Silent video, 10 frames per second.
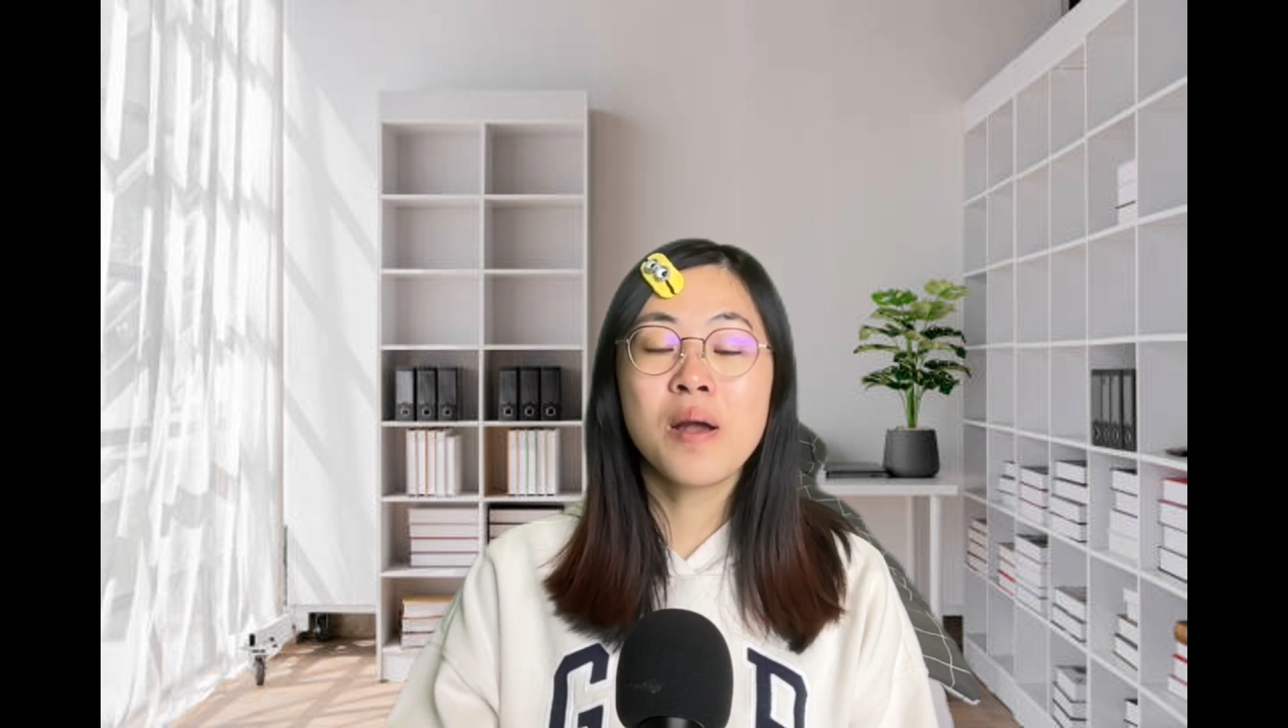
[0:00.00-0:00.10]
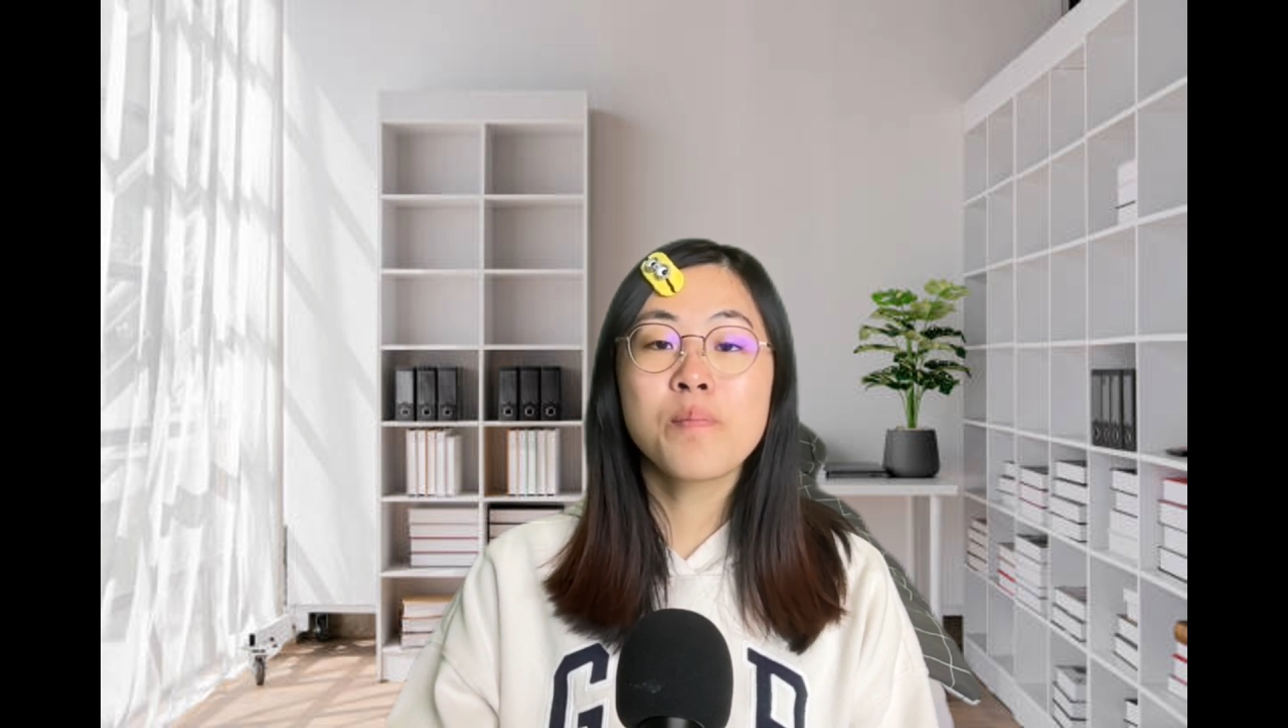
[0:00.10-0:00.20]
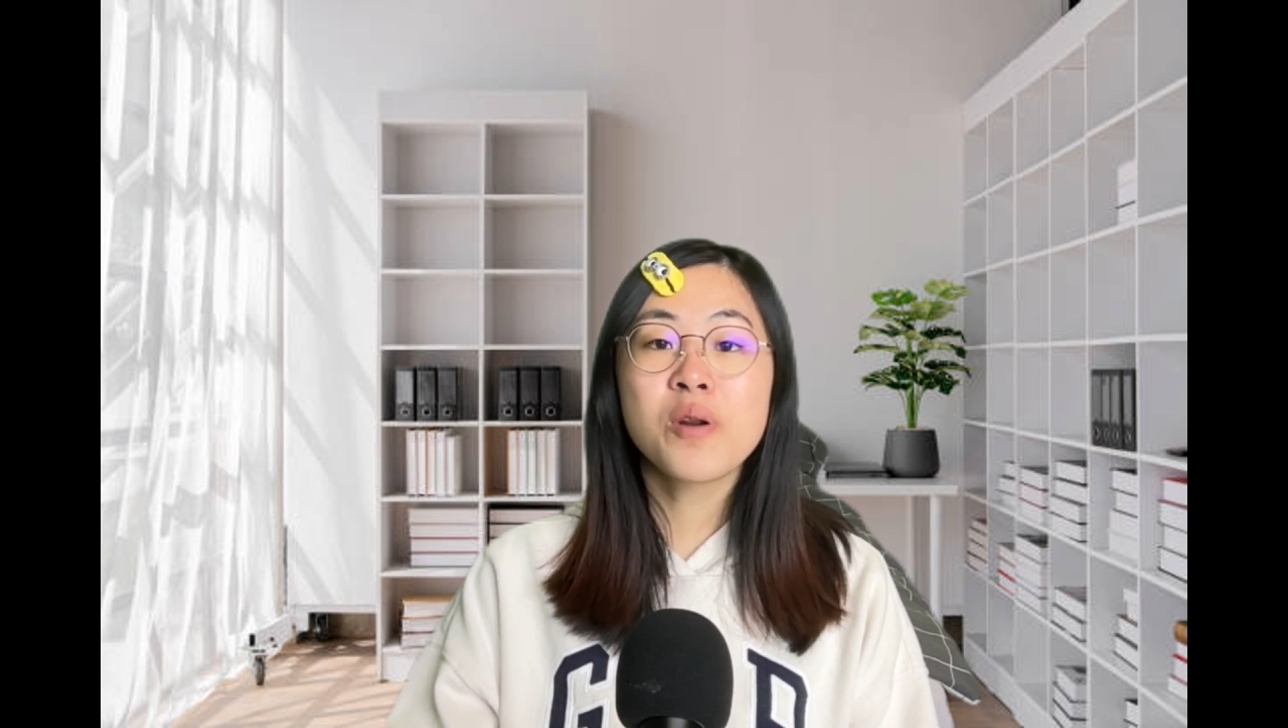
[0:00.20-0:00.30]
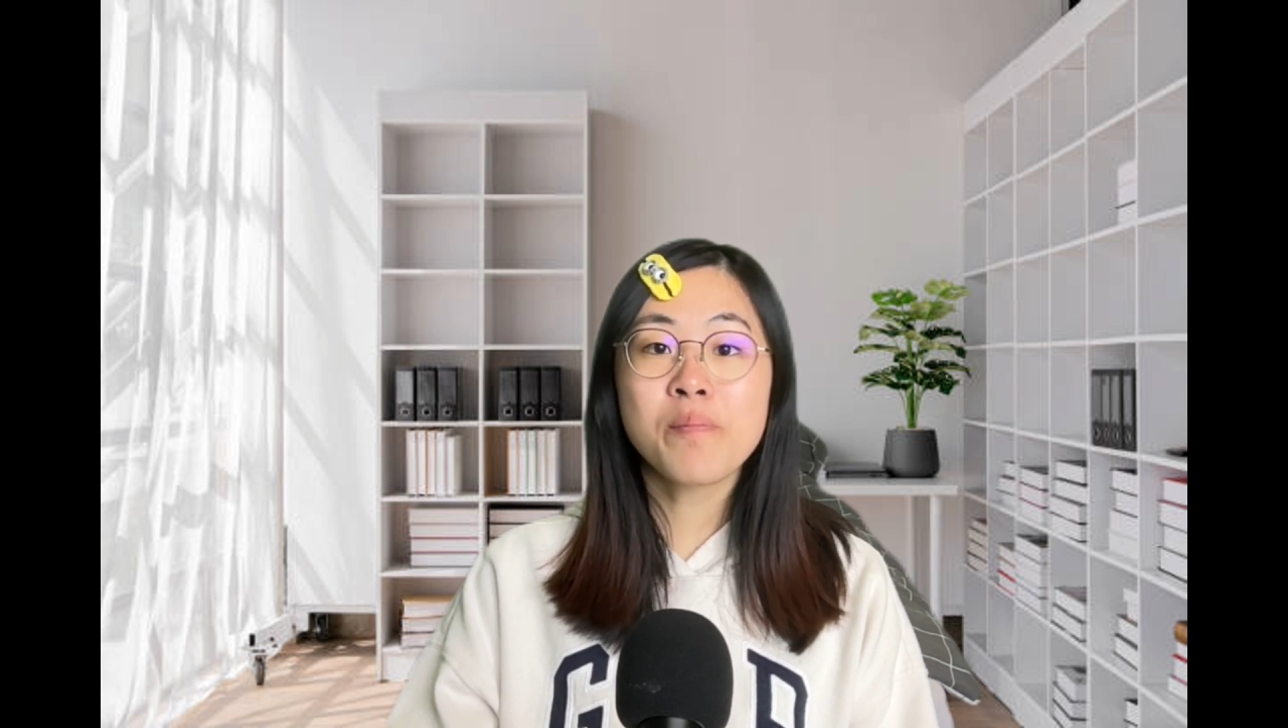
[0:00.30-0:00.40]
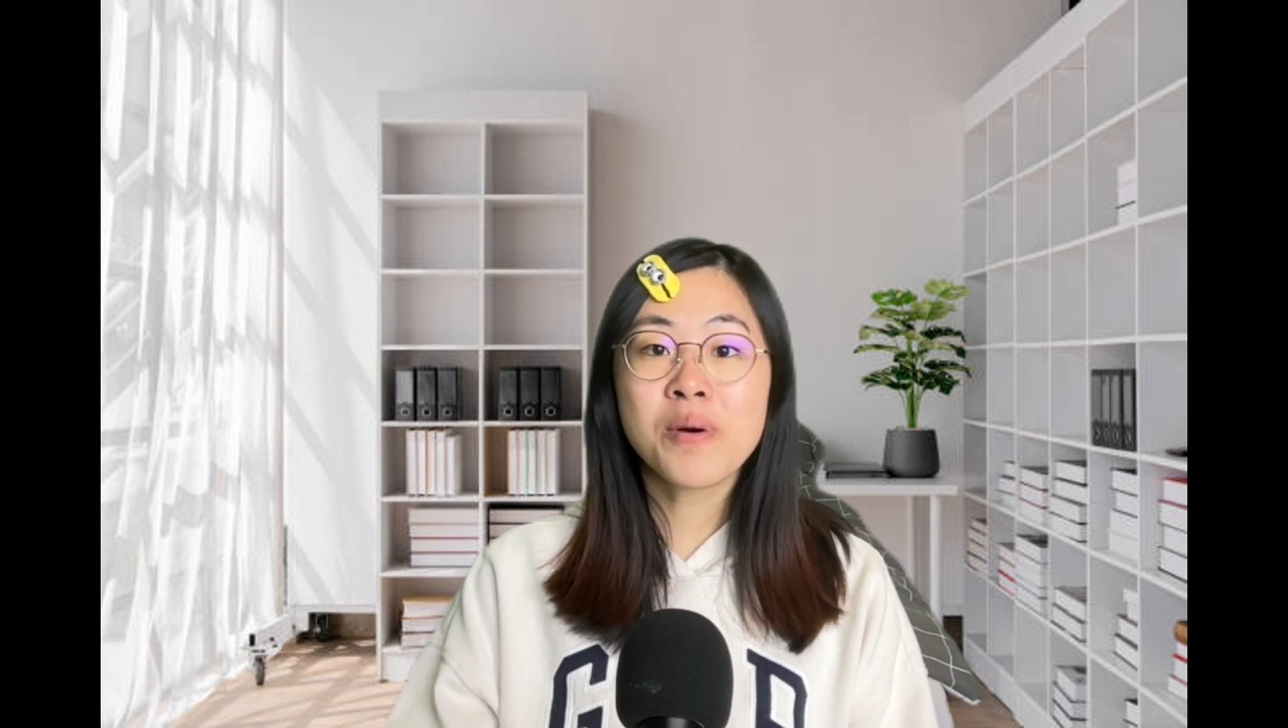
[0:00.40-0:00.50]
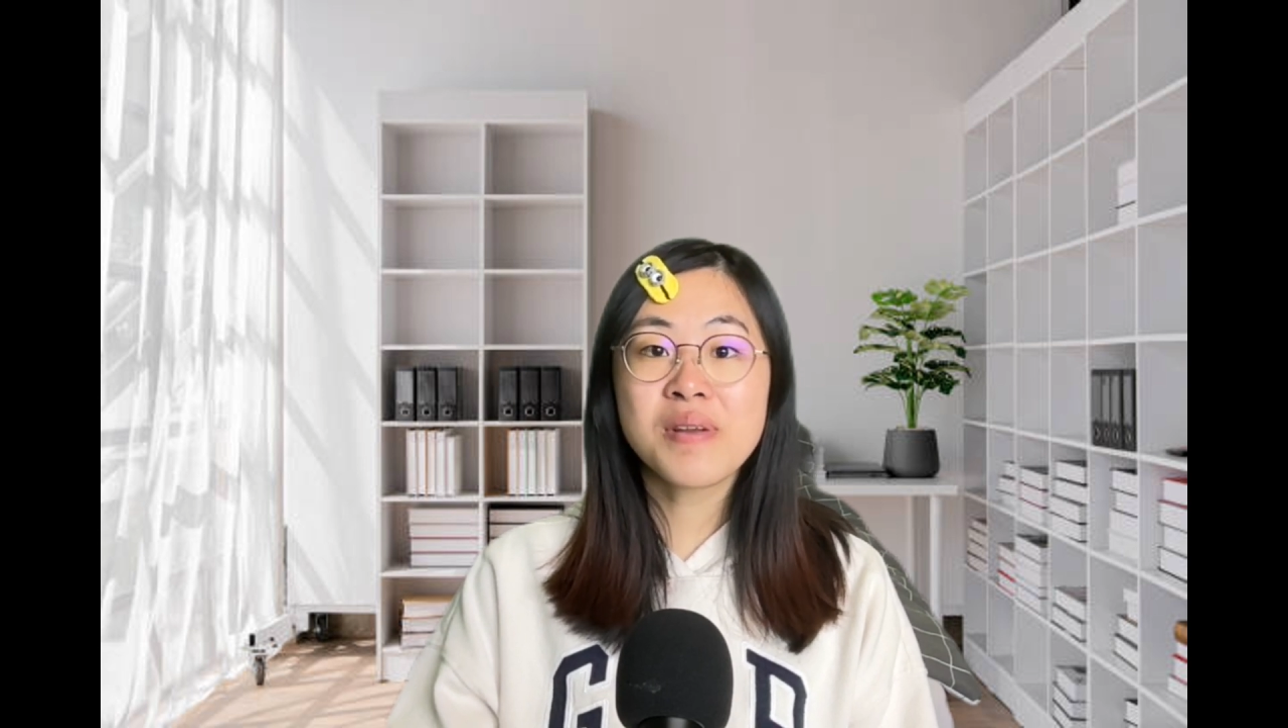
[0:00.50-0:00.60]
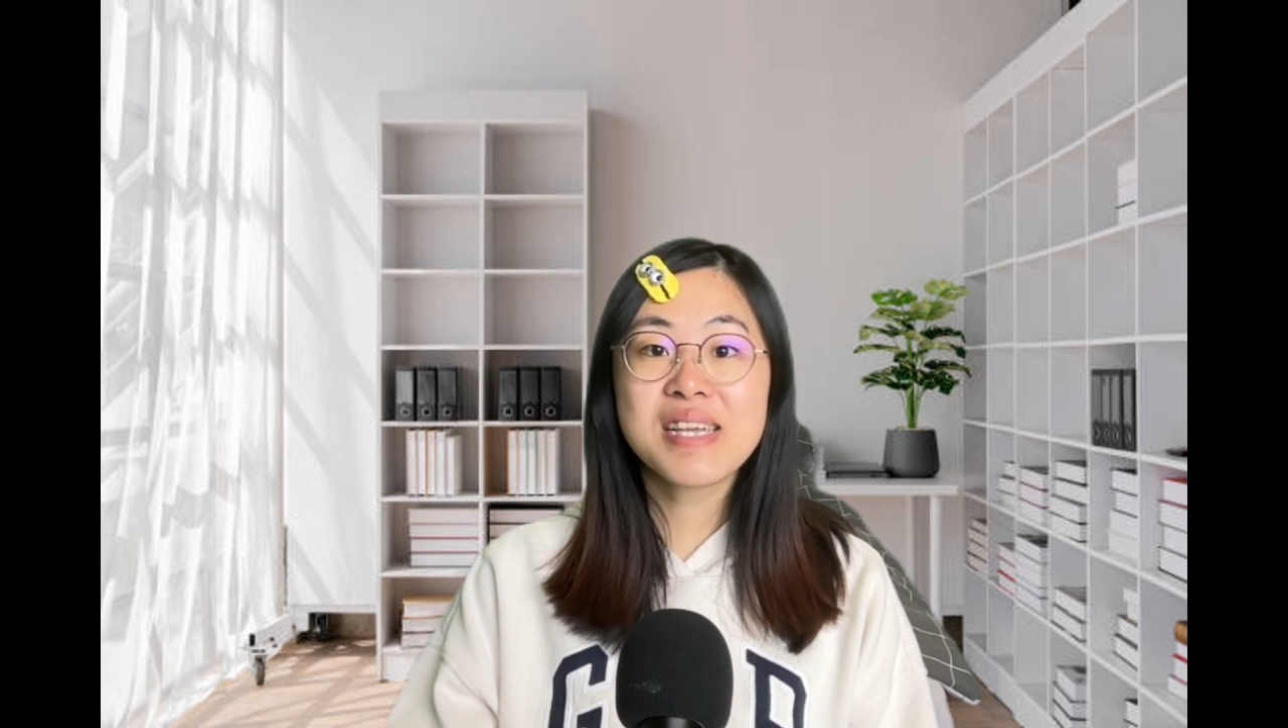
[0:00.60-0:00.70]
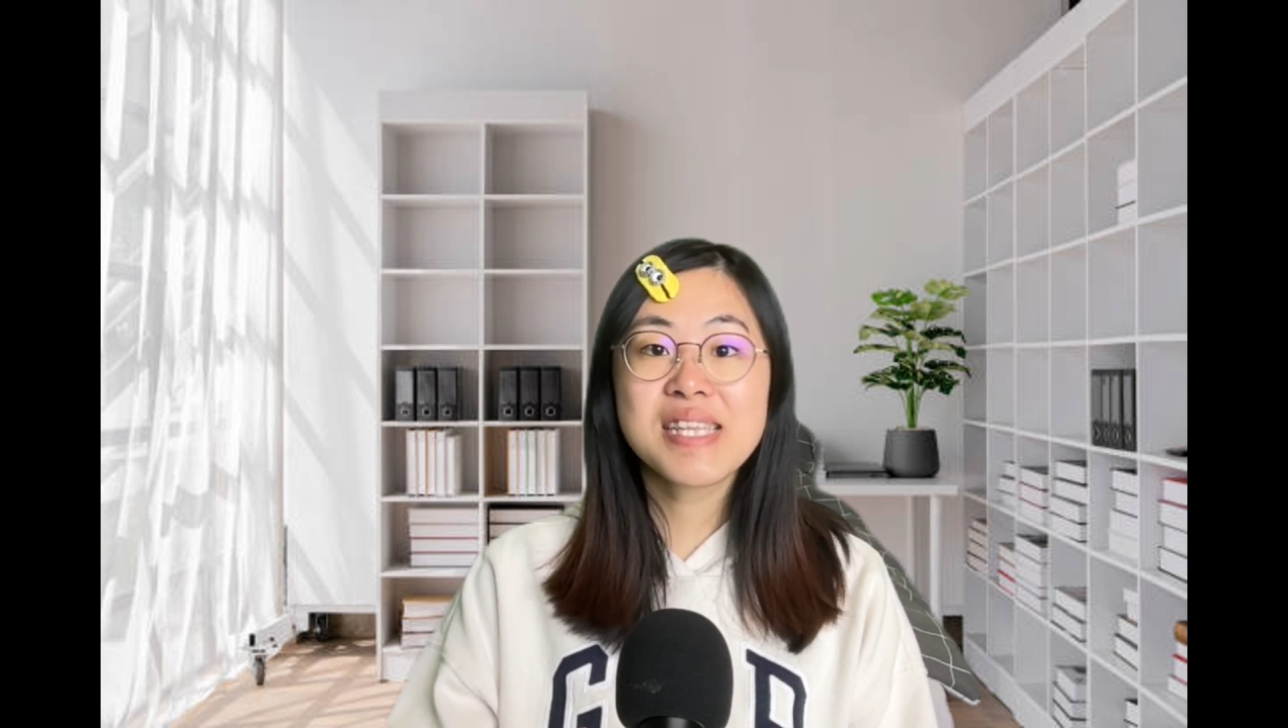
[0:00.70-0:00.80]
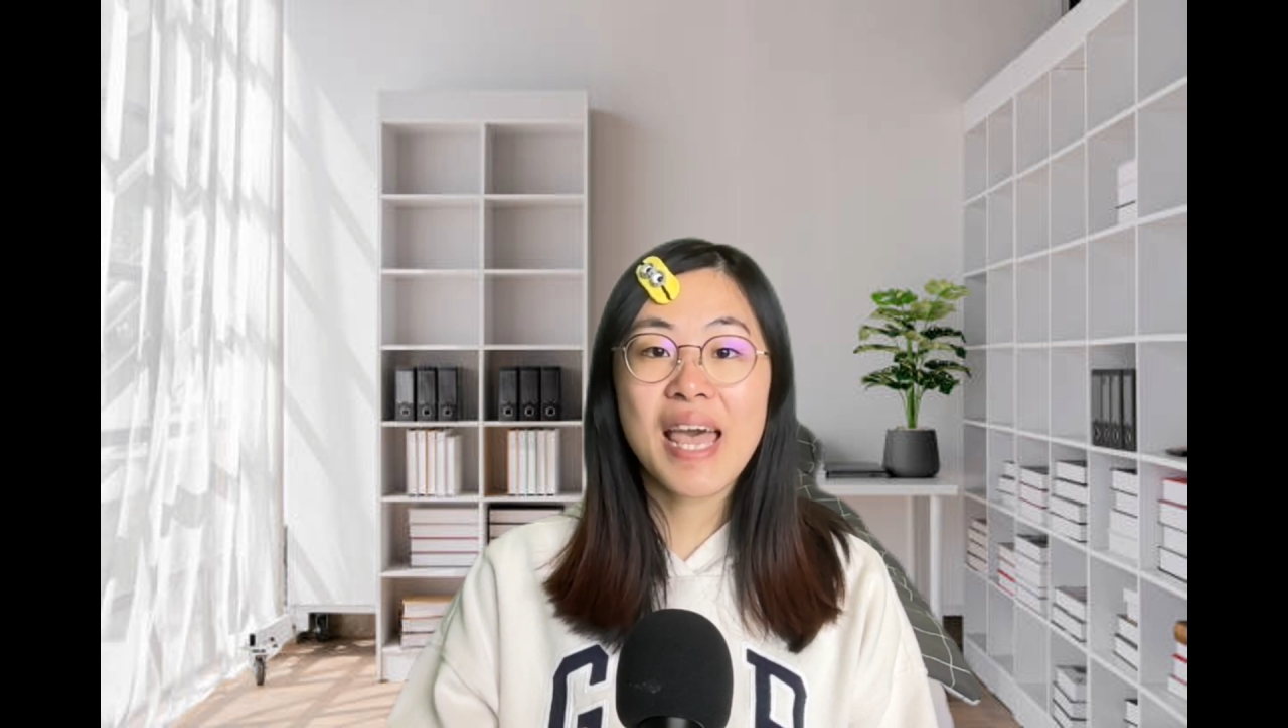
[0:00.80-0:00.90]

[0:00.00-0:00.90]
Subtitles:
promoted